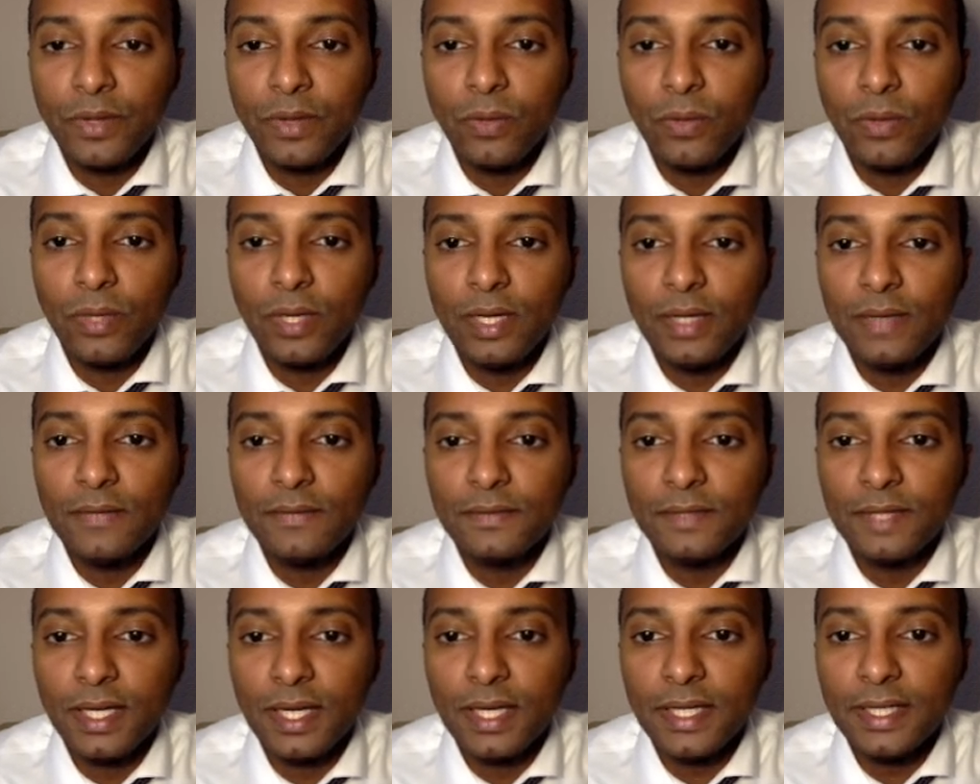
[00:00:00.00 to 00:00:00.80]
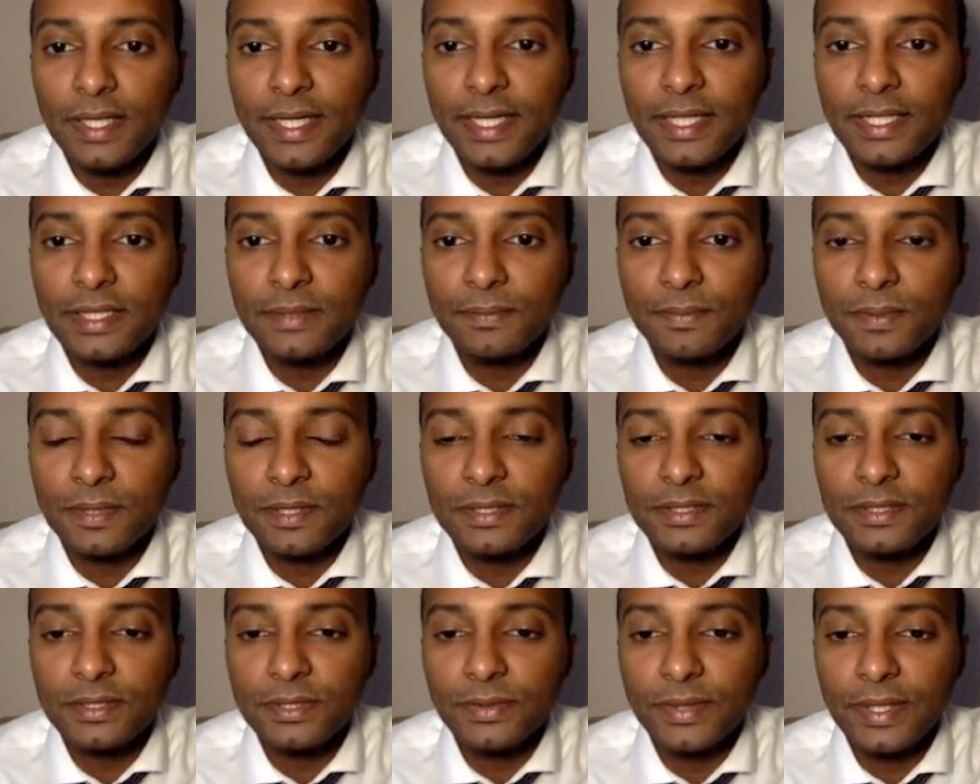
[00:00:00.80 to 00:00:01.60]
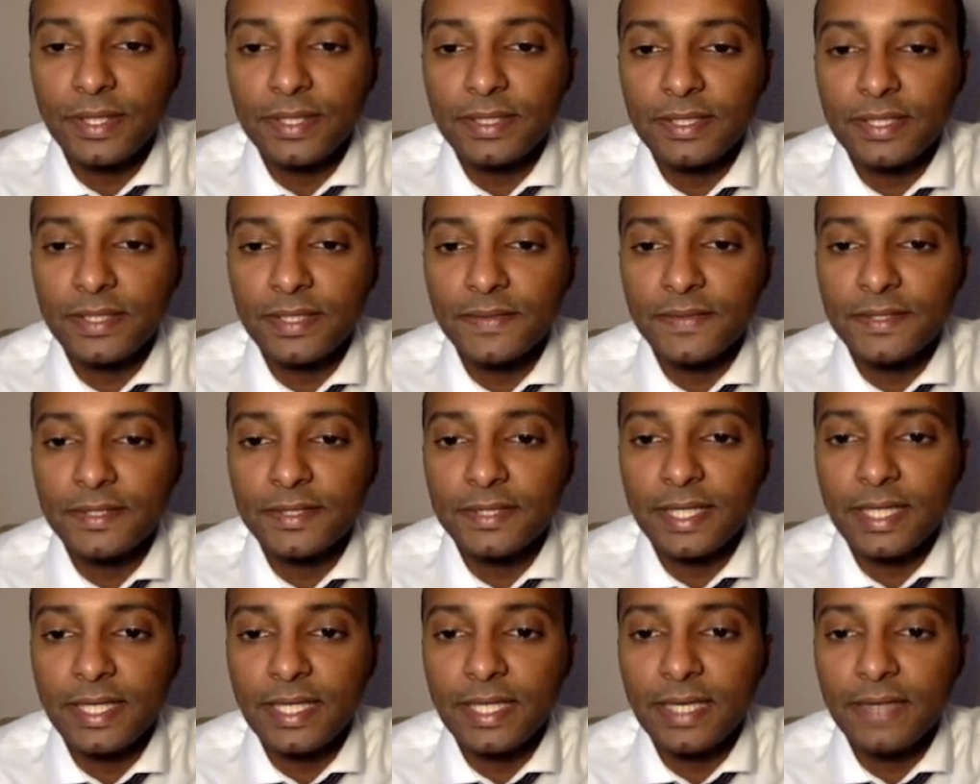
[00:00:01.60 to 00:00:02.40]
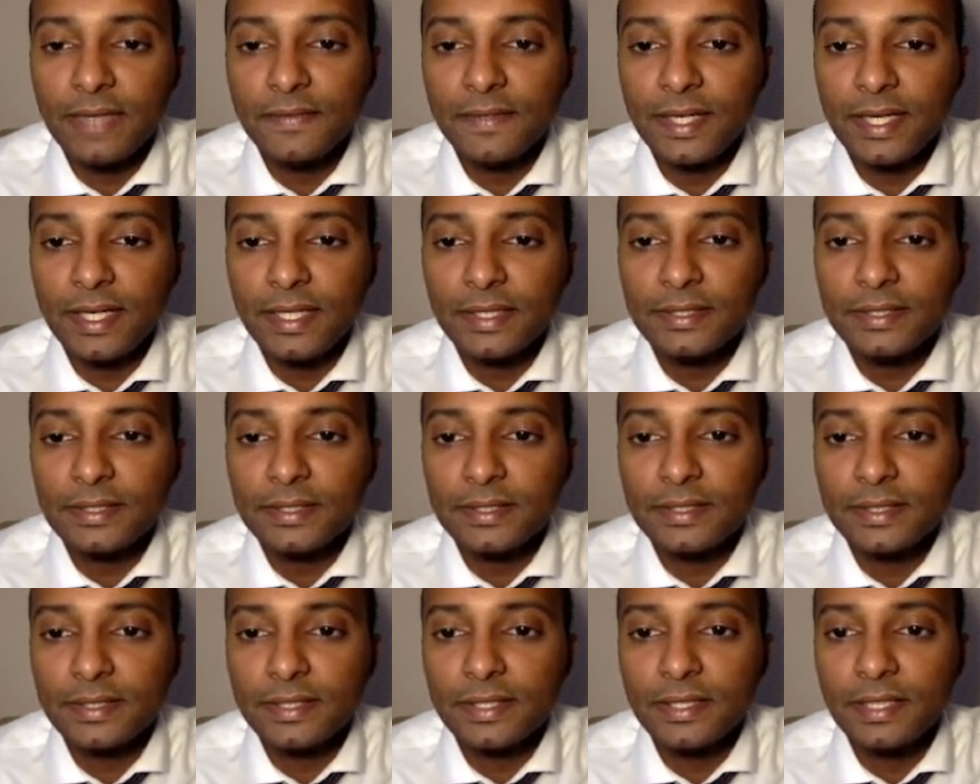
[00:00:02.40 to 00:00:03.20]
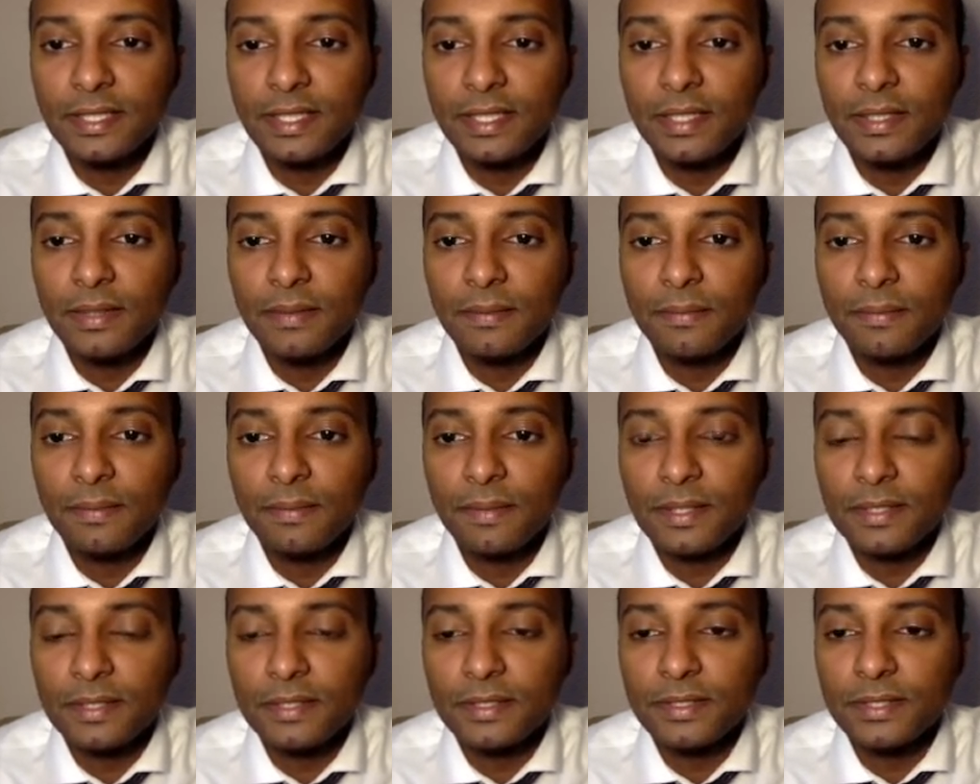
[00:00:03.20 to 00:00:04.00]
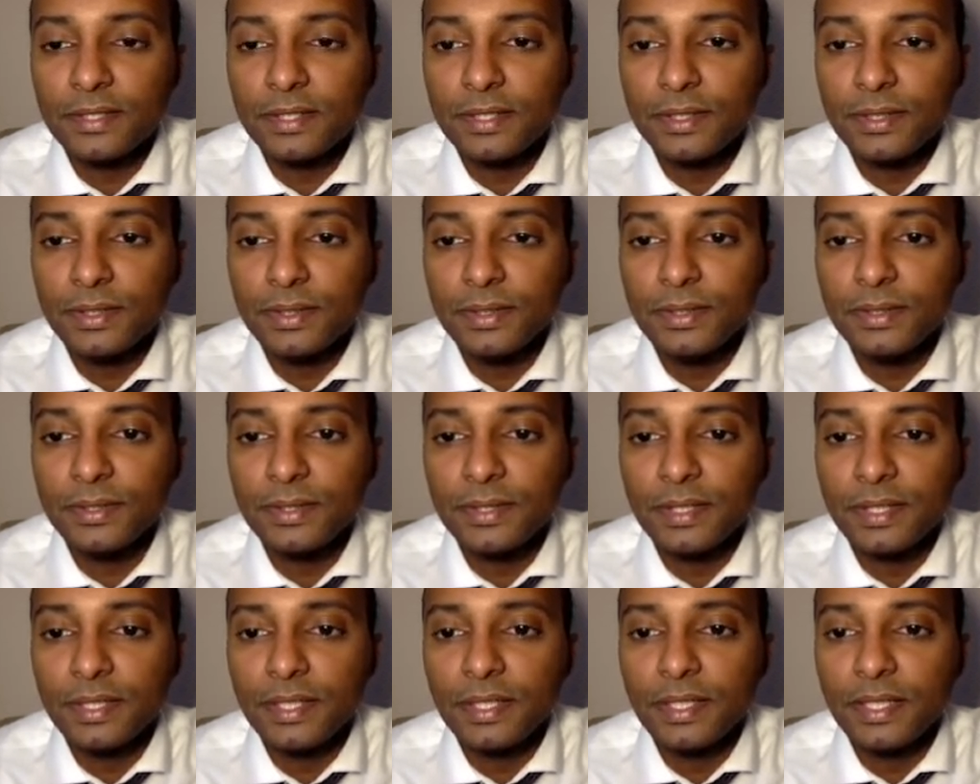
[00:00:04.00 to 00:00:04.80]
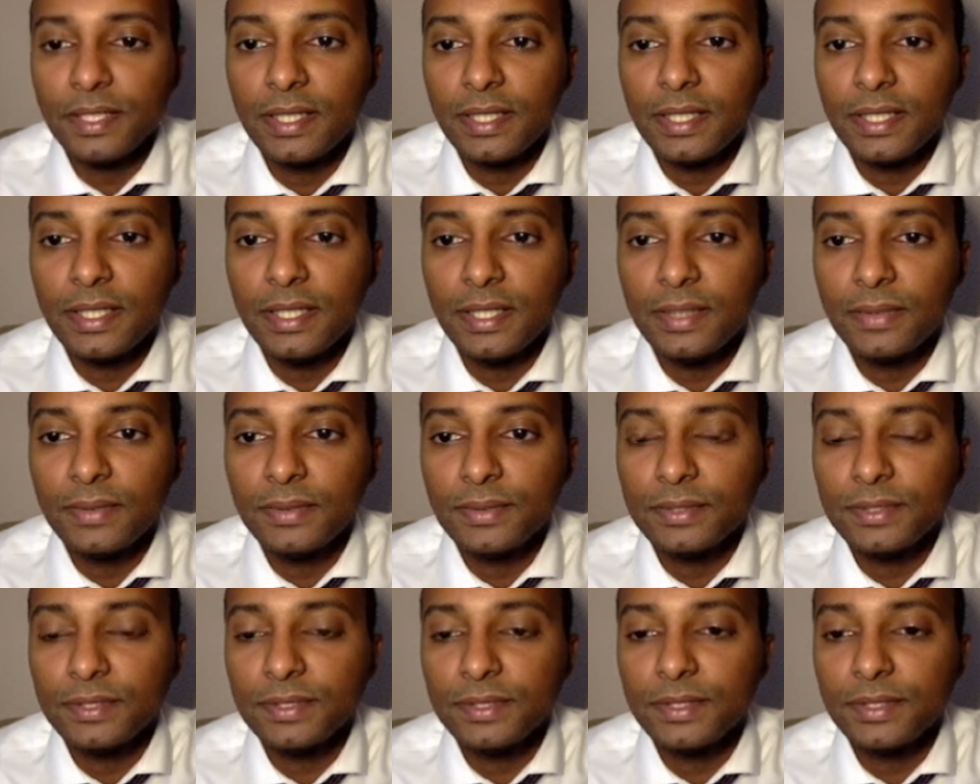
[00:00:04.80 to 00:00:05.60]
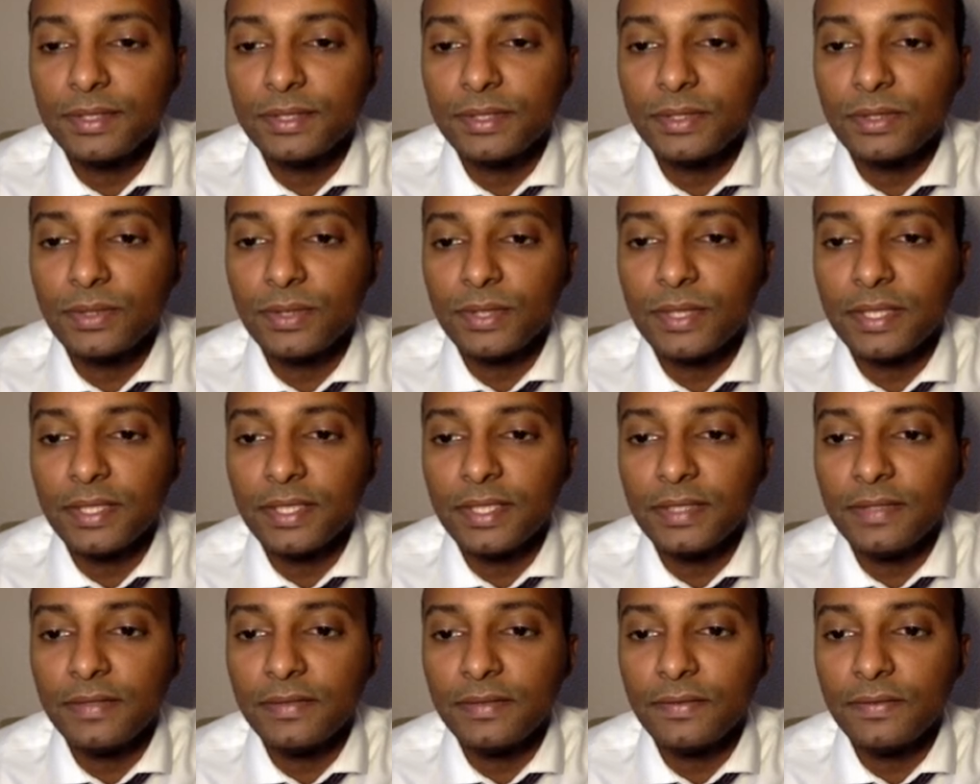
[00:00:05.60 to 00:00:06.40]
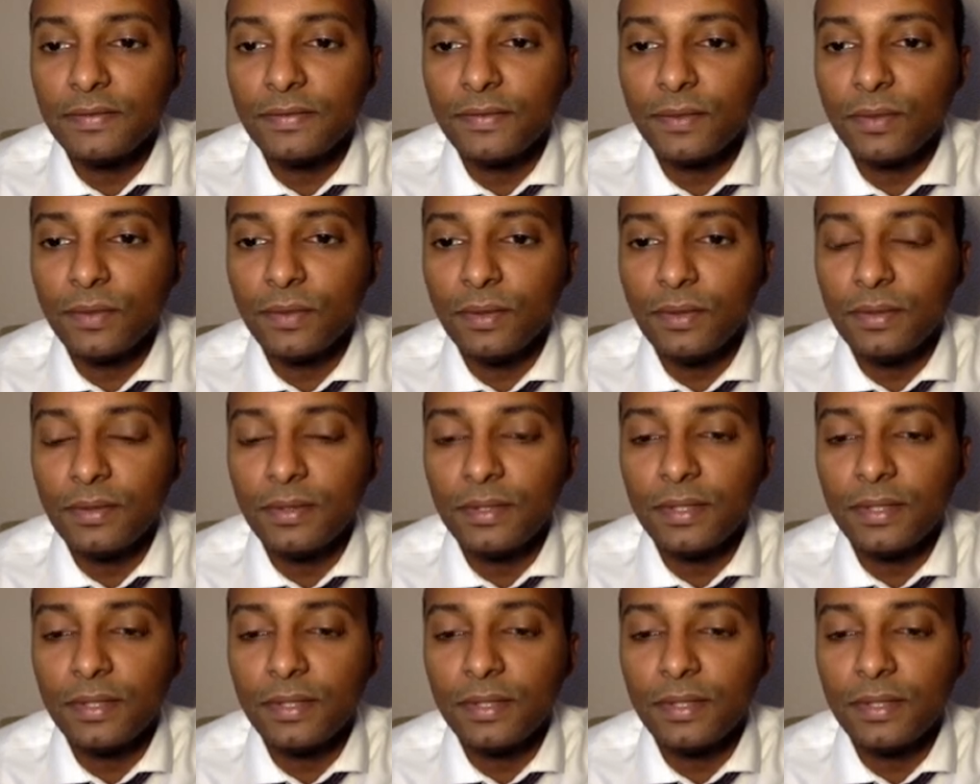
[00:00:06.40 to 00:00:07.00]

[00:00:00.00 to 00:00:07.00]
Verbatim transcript: We have 9x plus 2x gives us 11x plus 2 equals to 24.